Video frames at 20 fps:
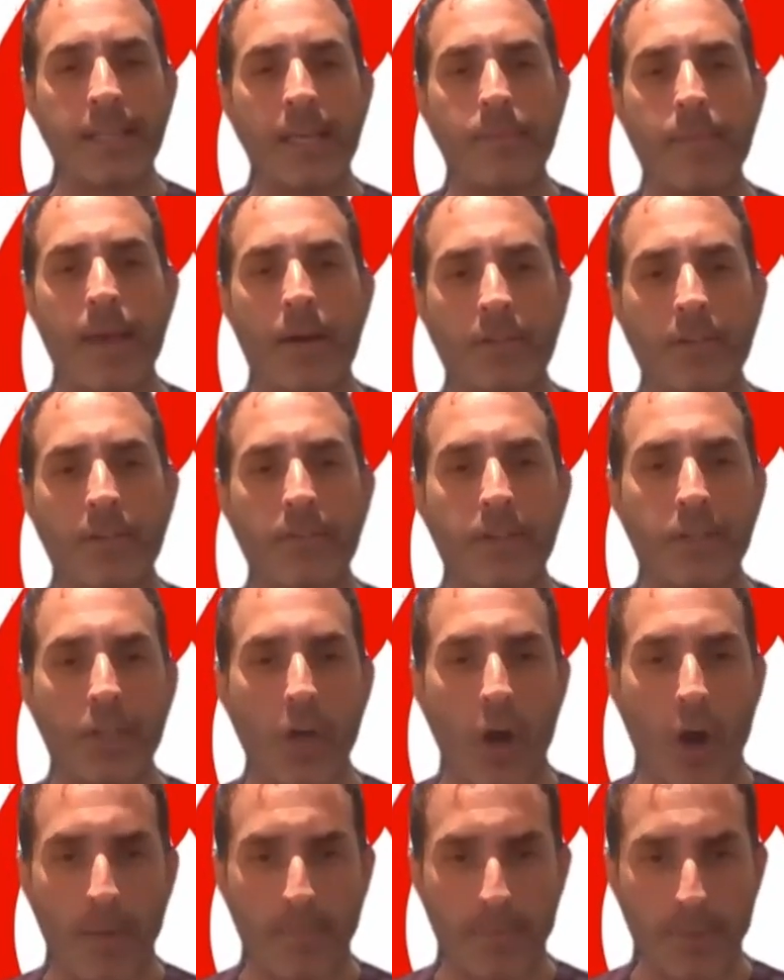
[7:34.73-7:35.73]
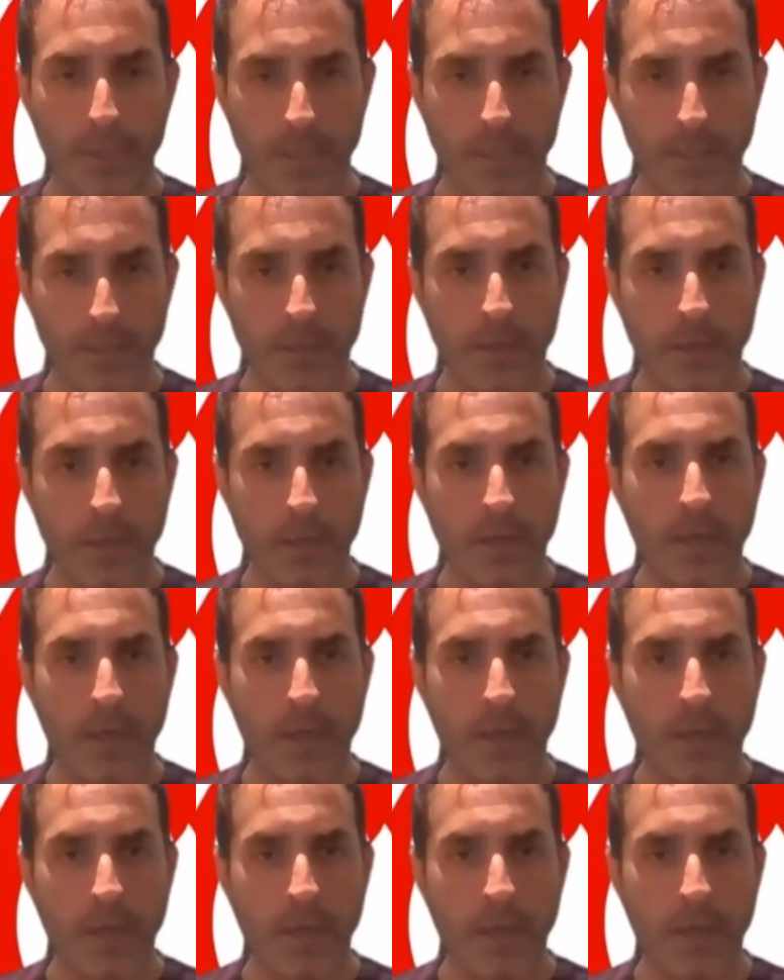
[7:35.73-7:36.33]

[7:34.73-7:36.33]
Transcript: the amount of adoption